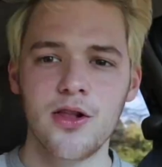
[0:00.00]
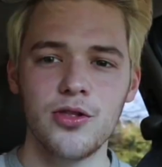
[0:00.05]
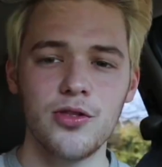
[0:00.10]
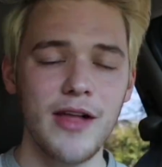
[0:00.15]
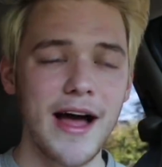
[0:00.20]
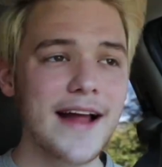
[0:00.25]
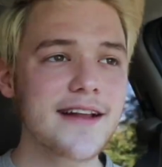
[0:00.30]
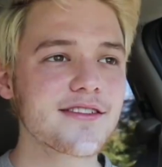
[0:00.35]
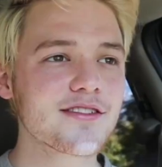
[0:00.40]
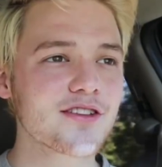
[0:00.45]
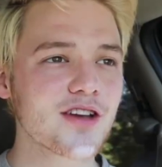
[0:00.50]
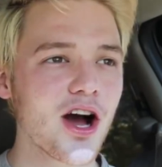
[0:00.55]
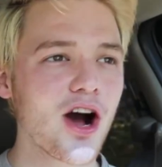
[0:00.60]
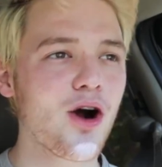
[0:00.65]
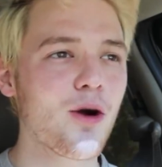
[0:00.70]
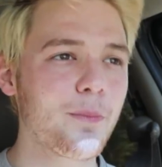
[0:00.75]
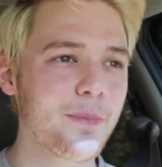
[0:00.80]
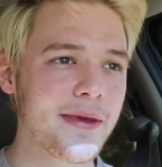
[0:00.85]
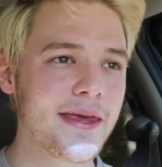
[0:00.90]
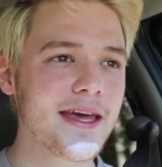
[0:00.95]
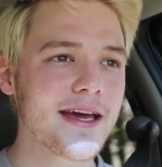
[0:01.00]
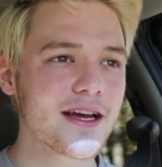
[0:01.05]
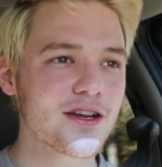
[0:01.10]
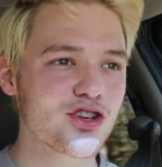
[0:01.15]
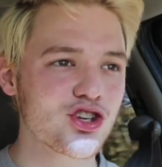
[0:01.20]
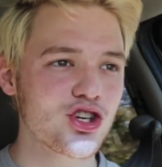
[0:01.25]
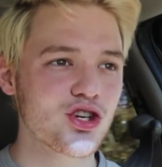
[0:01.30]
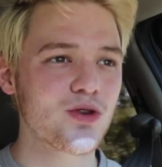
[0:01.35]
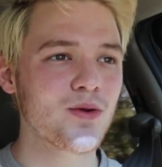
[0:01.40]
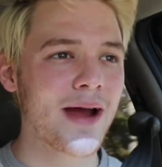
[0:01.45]
Let's Go
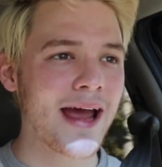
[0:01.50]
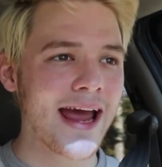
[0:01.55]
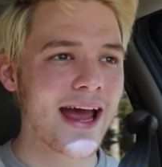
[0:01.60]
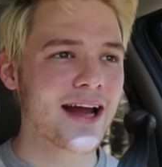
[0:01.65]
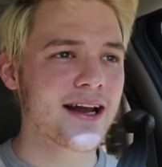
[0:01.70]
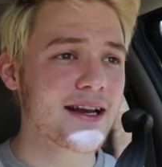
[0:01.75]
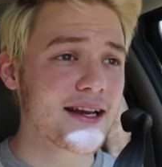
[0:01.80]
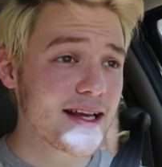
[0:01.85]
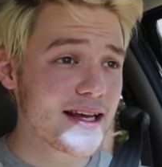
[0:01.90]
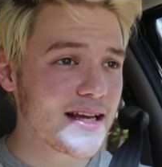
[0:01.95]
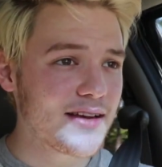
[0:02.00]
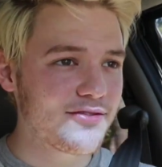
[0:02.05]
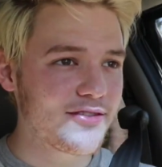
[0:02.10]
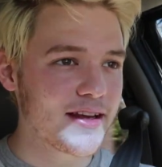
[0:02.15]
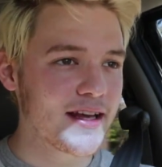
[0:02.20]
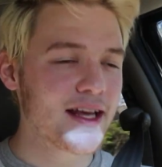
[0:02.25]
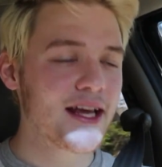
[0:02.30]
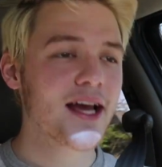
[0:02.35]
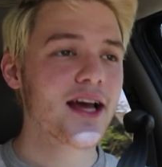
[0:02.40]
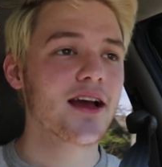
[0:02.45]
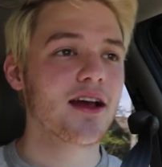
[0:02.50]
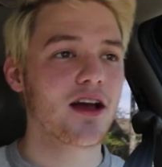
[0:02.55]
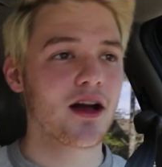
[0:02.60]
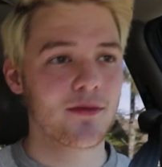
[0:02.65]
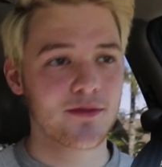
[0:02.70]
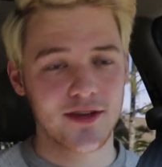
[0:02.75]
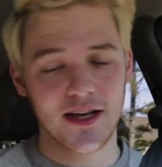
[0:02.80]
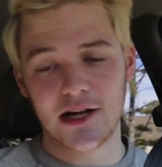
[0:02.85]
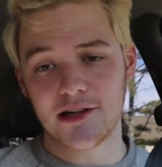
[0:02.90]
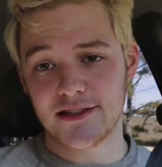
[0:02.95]
Pikachu and Eevee
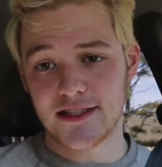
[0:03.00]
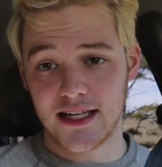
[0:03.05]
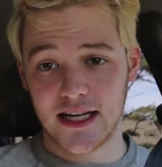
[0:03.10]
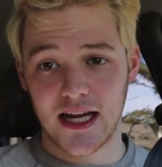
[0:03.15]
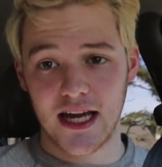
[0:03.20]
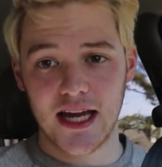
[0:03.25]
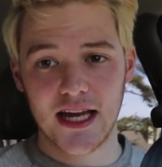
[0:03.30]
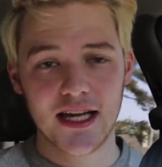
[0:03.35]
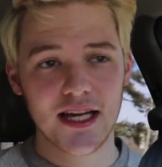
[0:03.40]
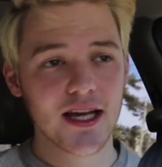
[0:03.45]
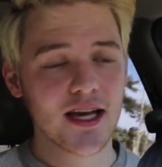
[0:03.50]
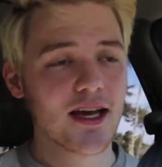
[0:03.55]
comes out today.